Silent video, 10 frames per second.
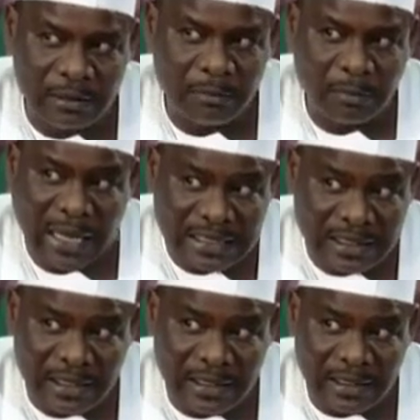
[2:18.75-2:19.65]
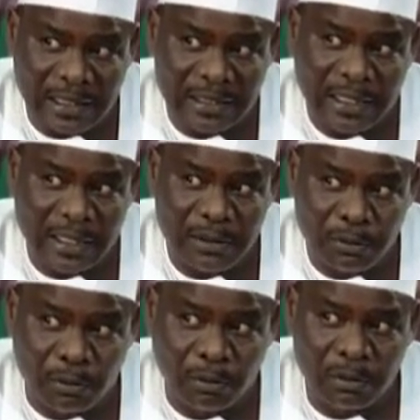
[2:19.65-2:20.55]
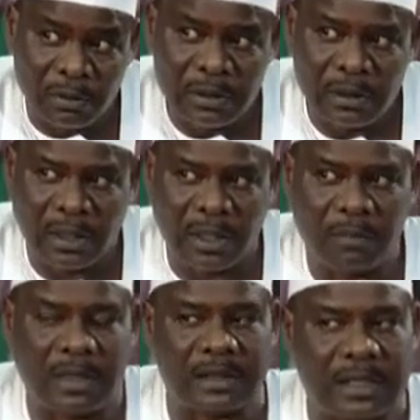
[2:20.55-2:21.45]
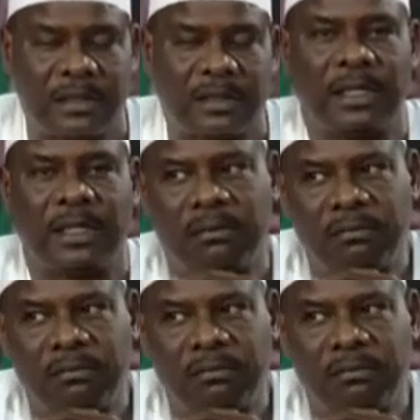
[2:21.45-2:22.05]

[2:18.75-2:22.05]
personally, as I know right. him, as I said,